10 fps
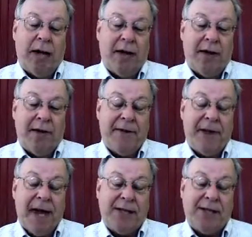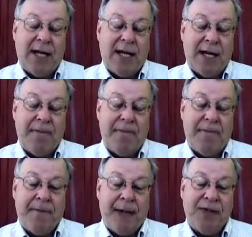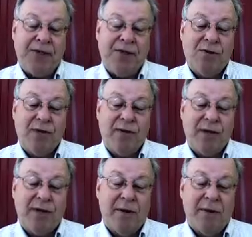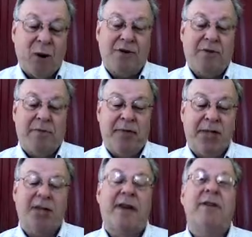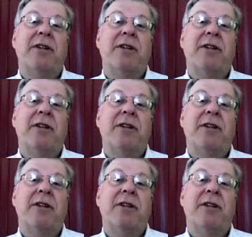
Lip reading: Well, that's sort of the marginal piece of it.